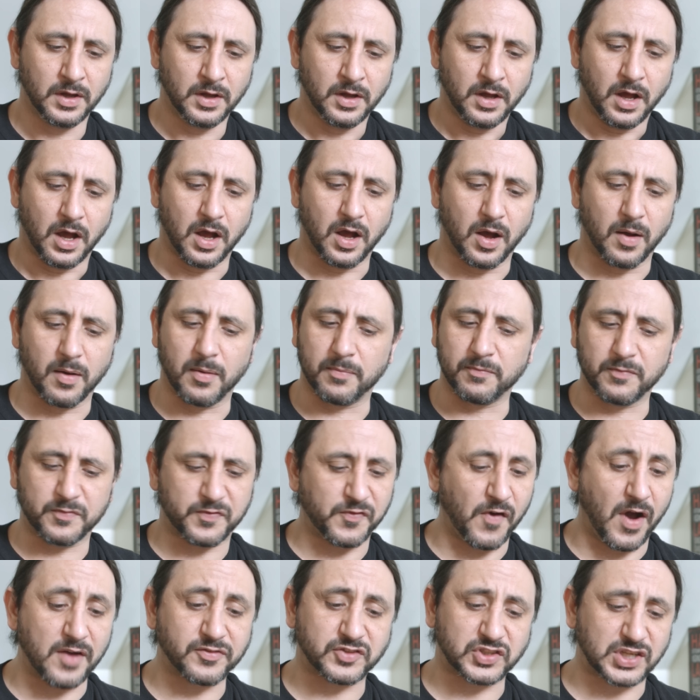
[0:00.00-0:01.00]

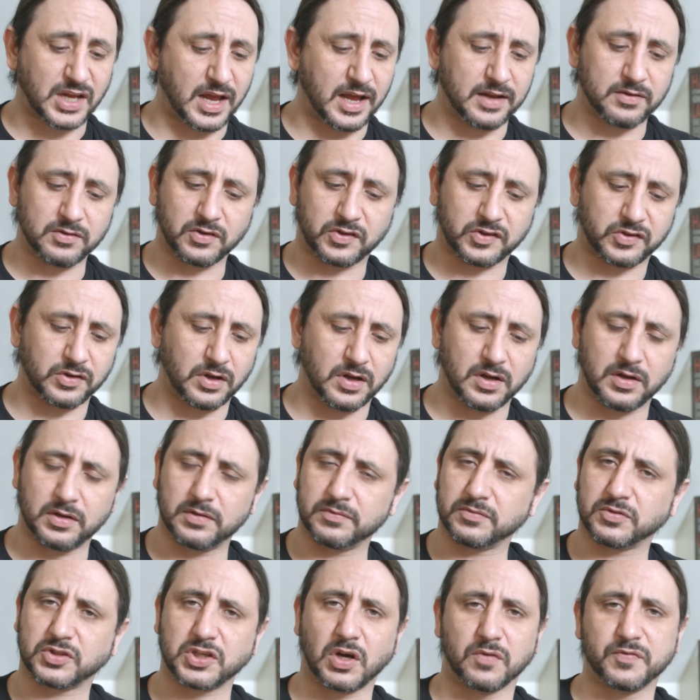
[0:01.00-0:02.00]

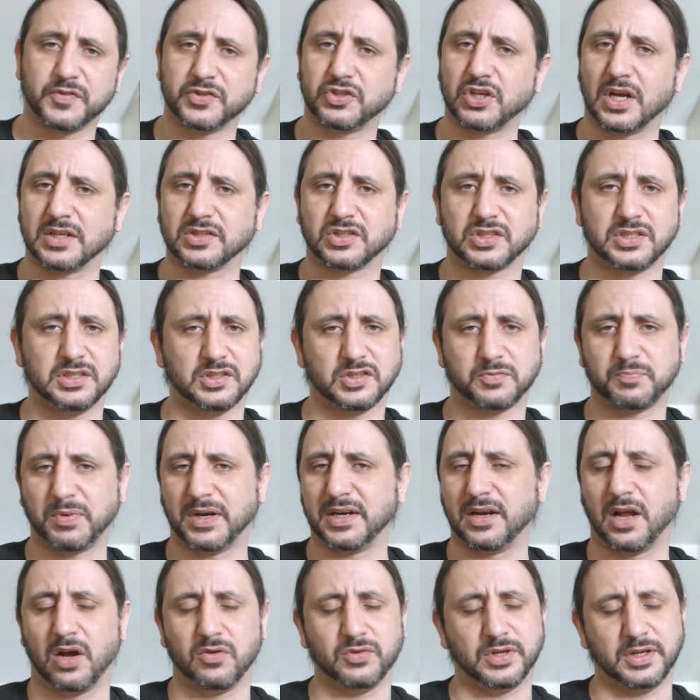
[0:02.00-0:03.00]
510s, self-adjusting,
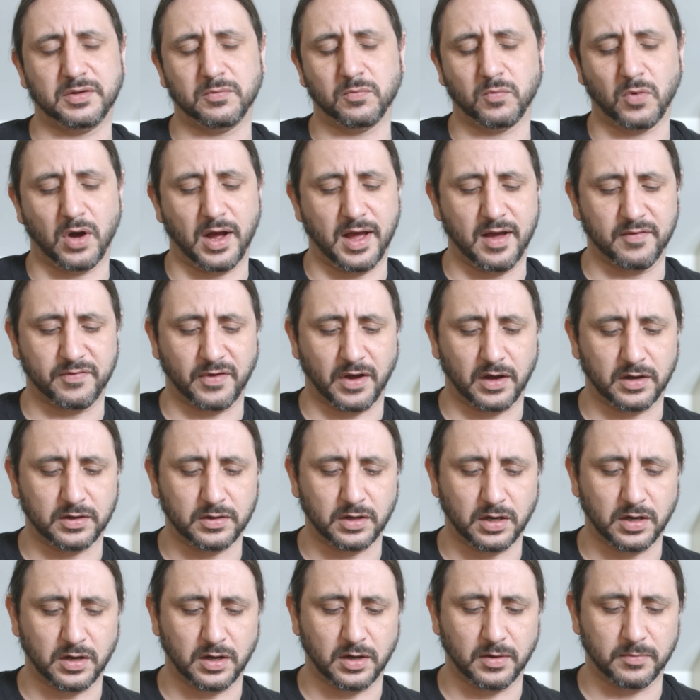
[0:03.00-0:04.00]
spring loading, whatever.
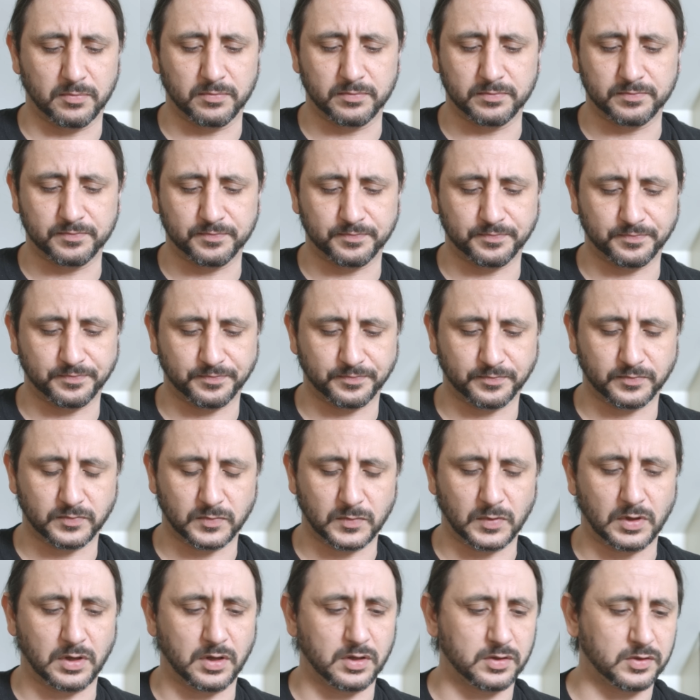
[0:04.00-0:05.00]

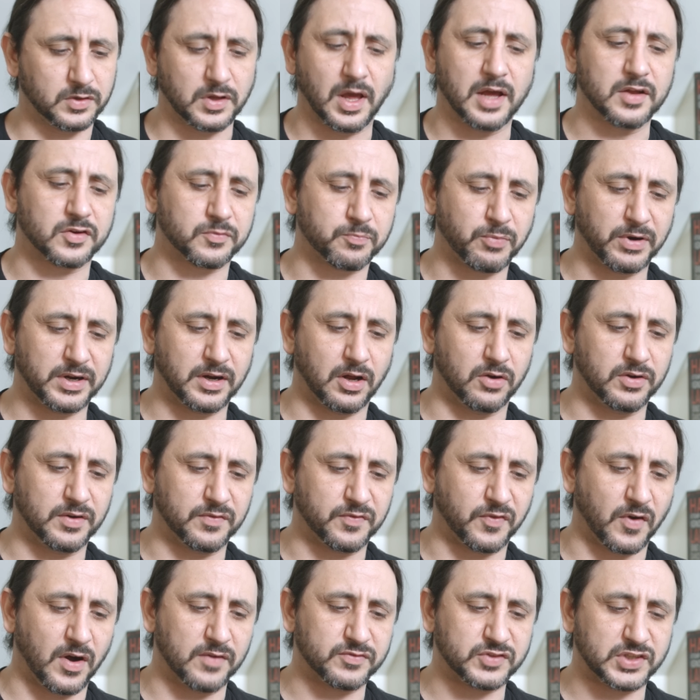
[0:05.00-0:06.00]
Yeah, spring loaded
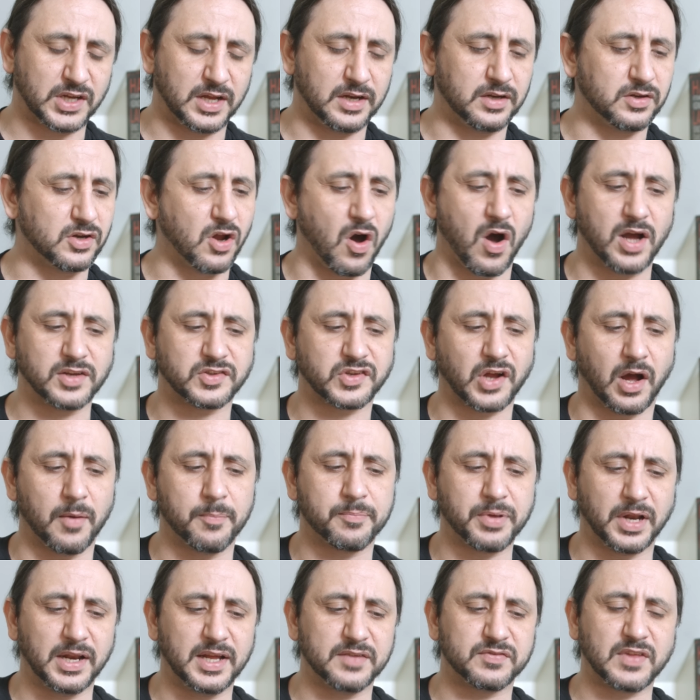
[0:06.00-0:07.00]
510, nice. I
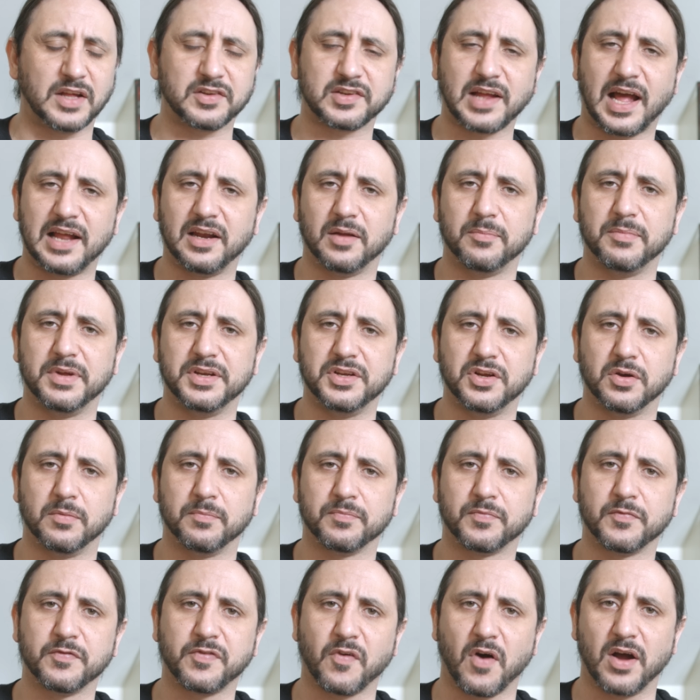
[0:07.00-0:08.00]
believe that's
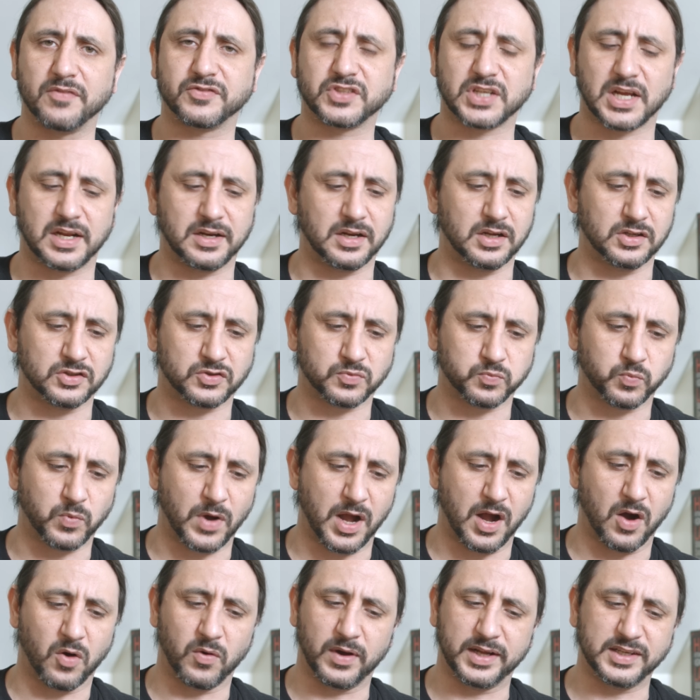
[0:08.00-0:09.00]
aluminium 510 as
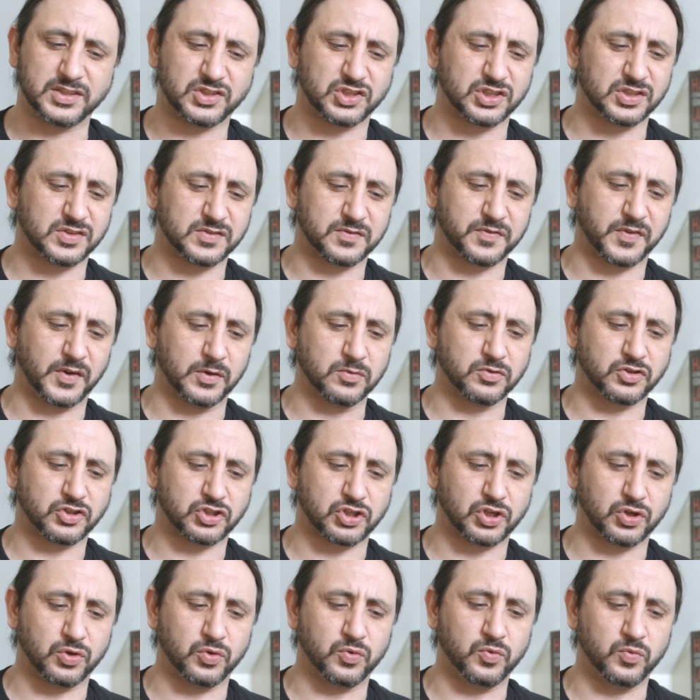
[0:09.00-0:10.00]
well. It just feels
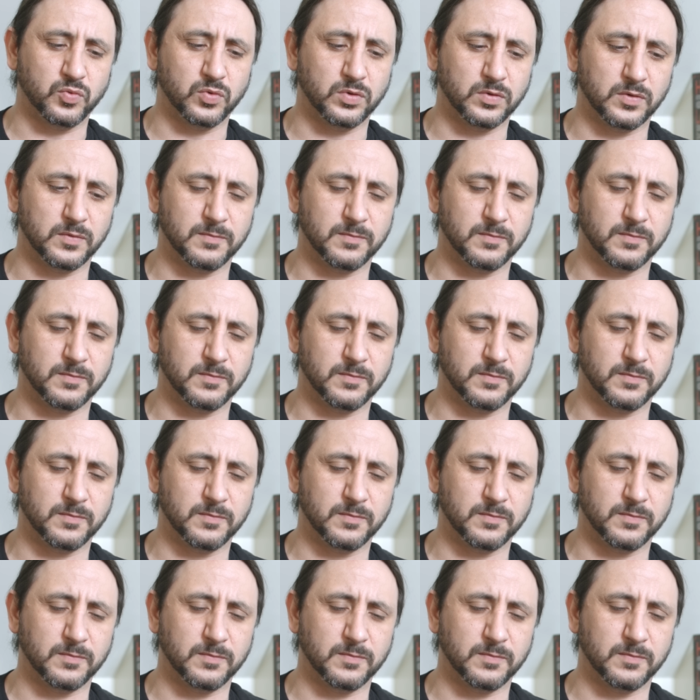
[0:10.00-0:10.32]
too